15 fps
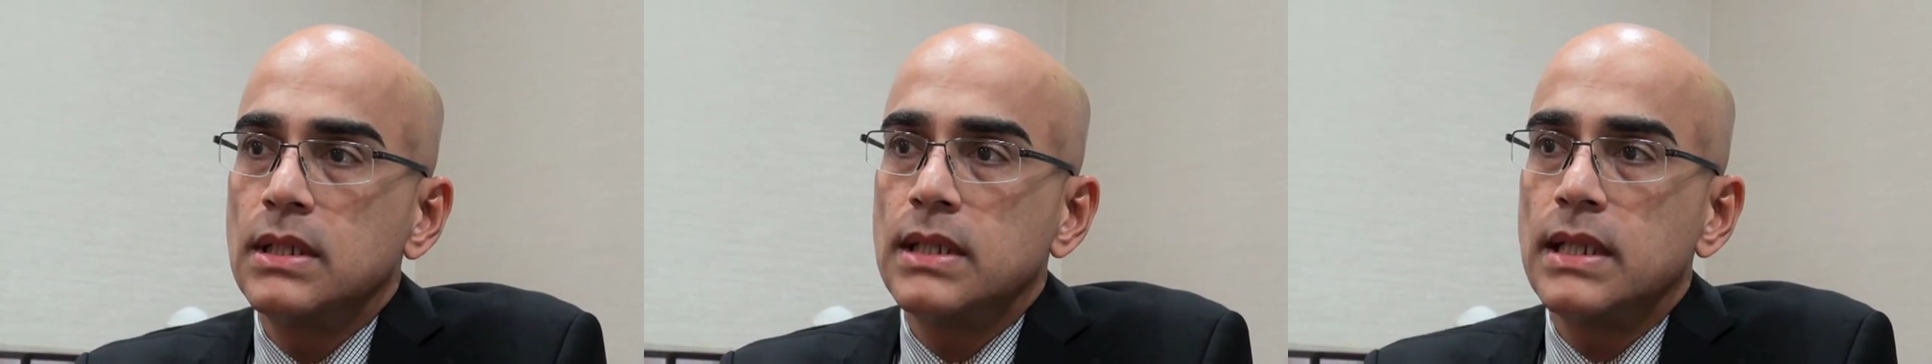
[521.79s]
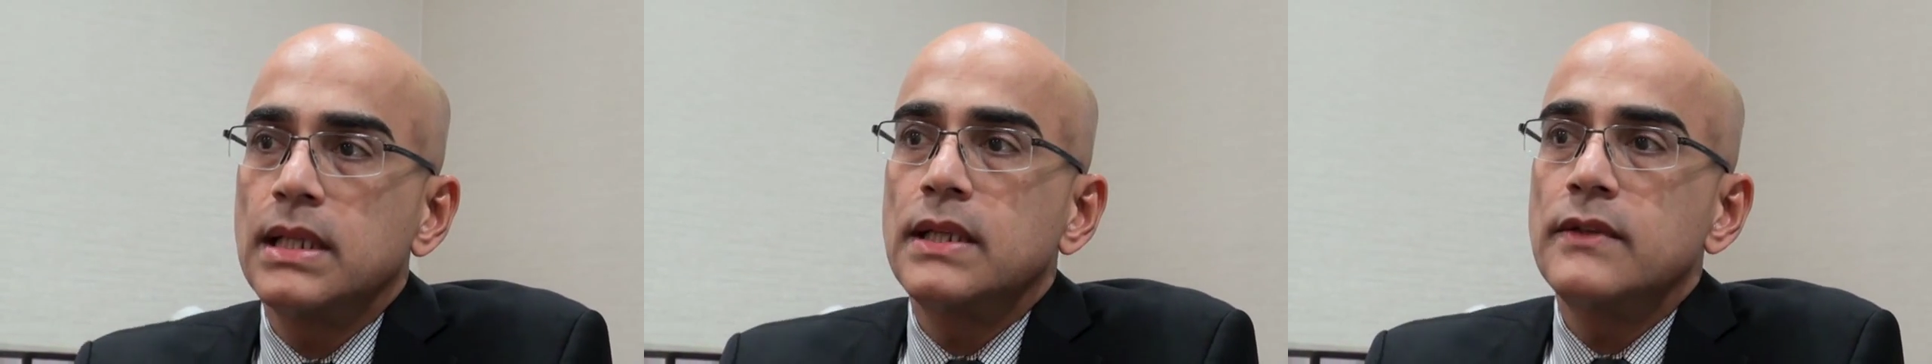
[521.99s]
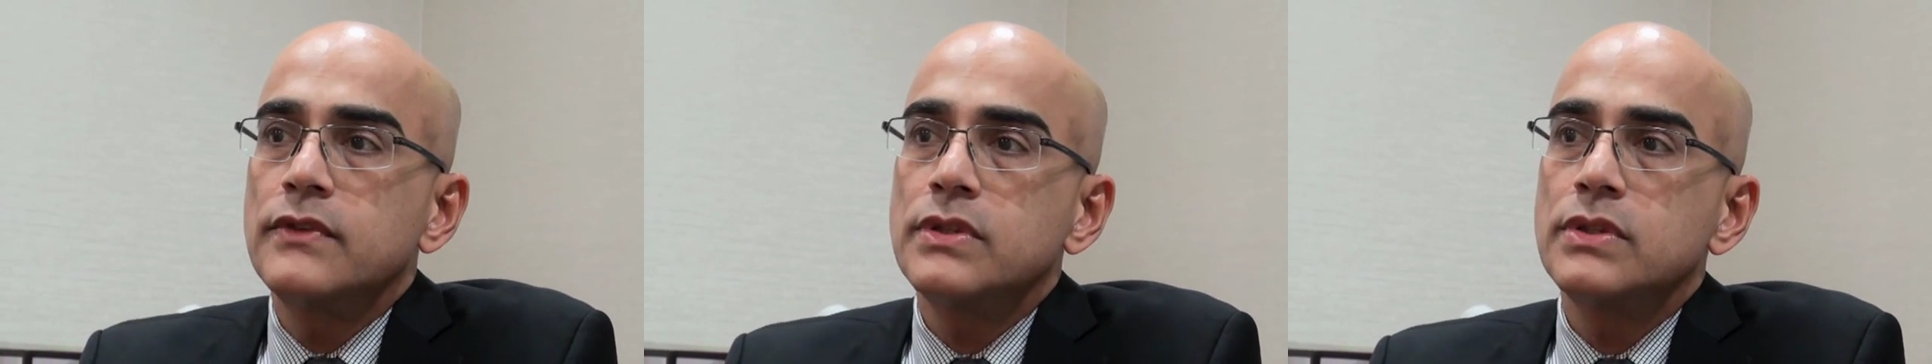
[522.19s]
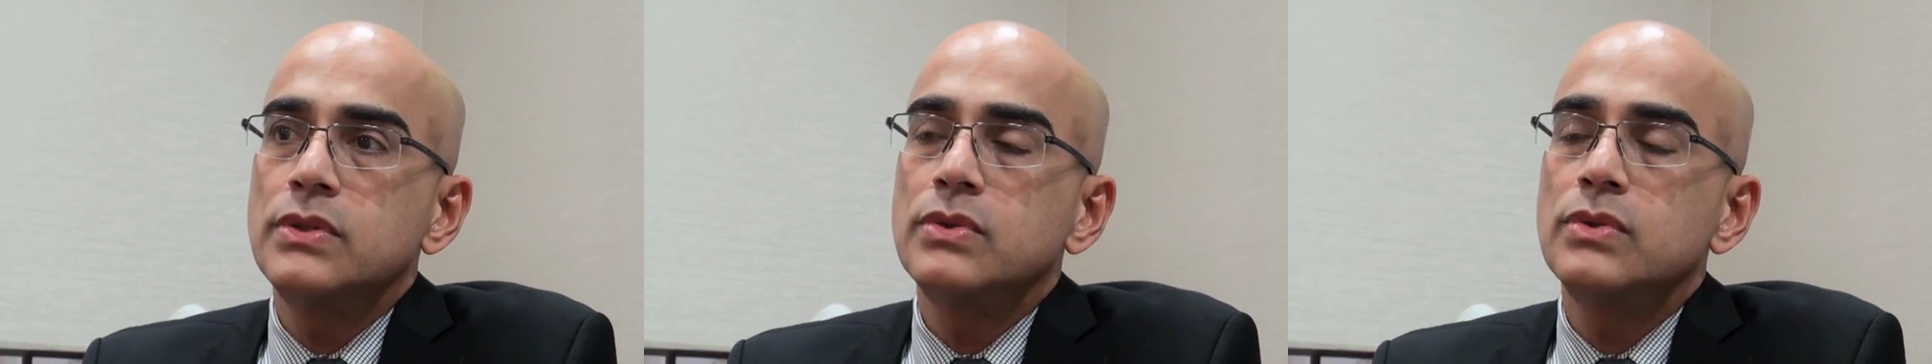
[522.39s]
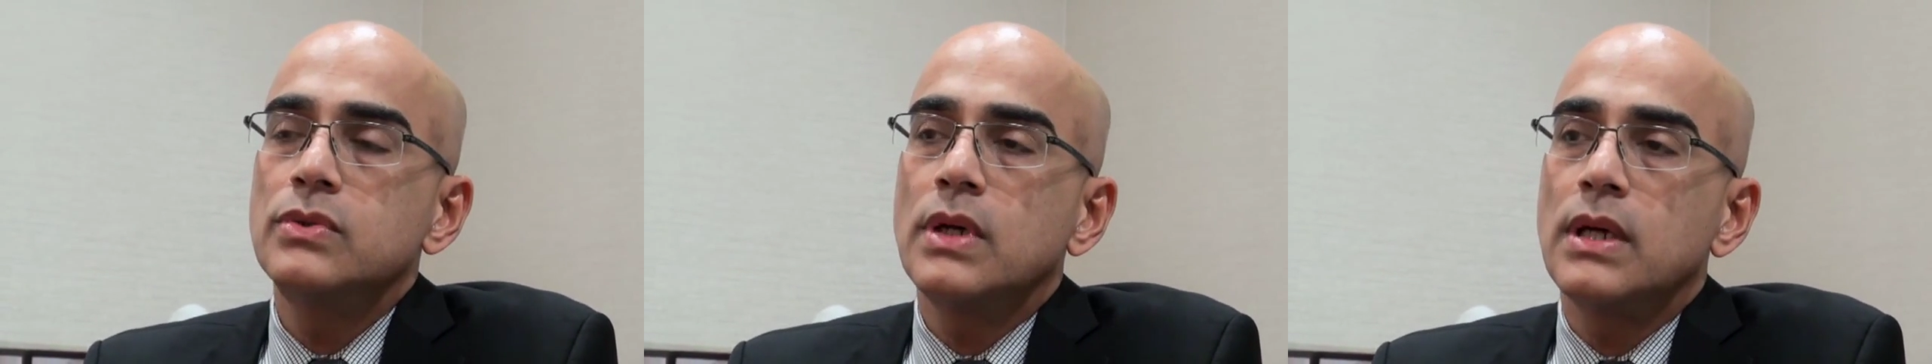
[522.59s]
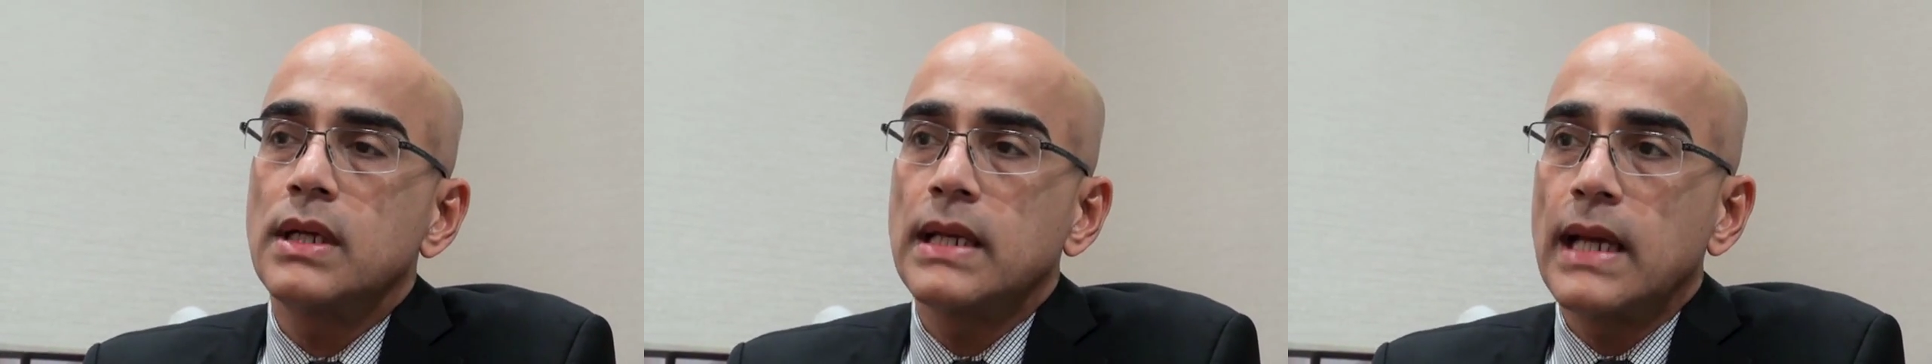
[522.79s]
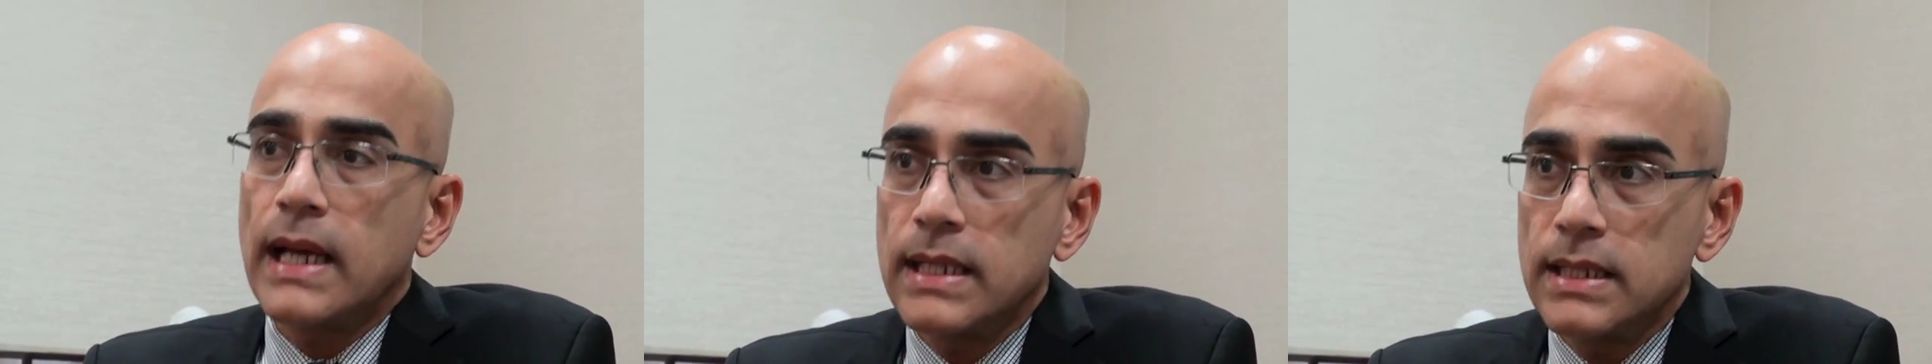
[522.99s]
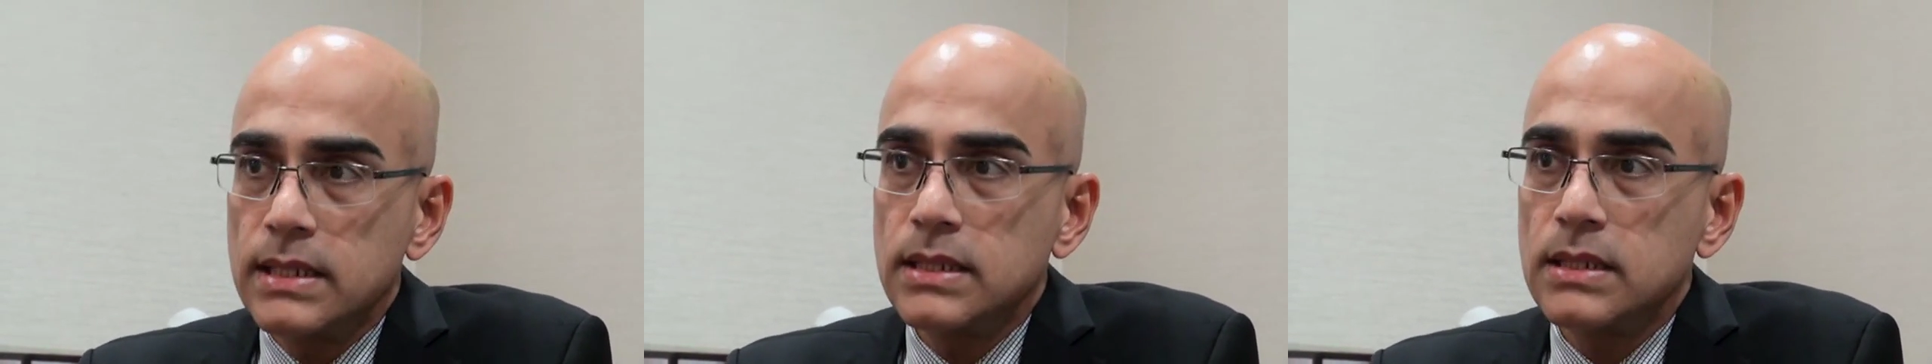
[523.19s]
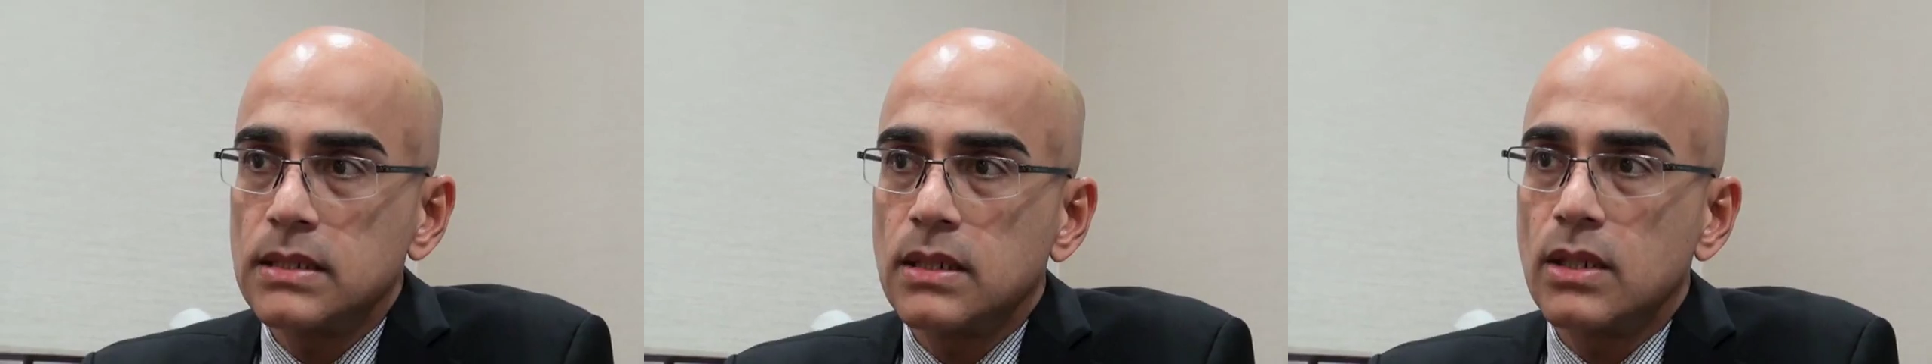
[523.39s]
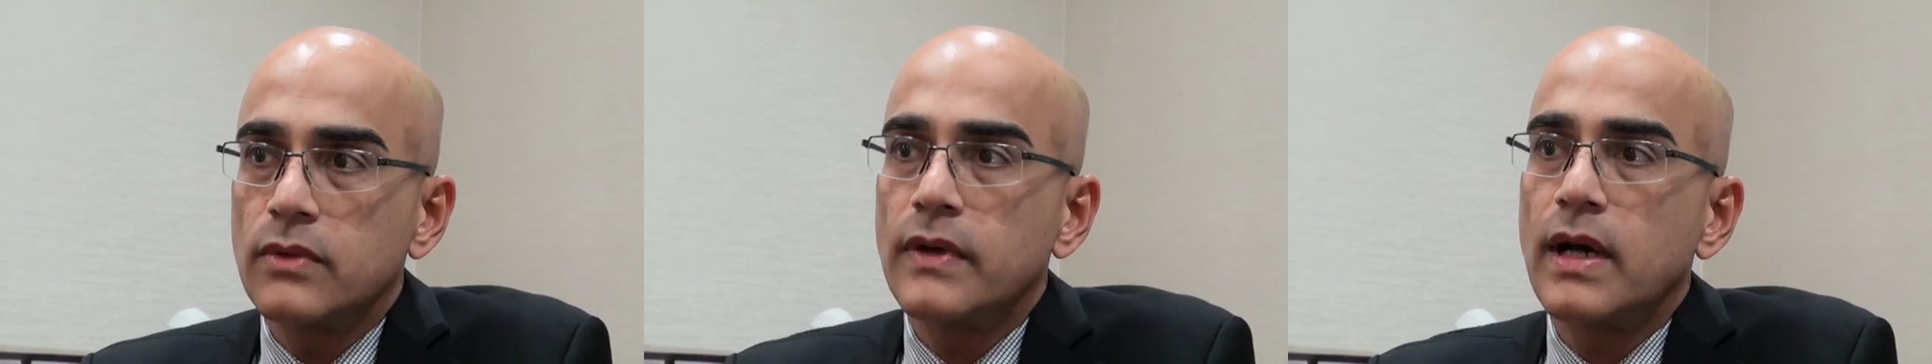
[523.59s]
That gives you an idea
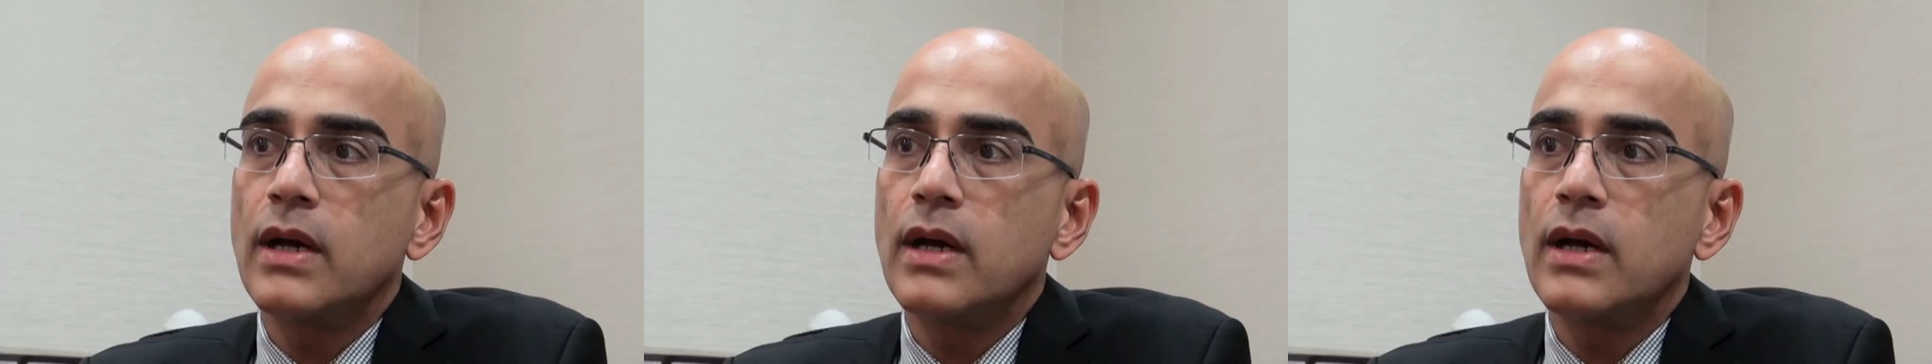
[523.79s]
of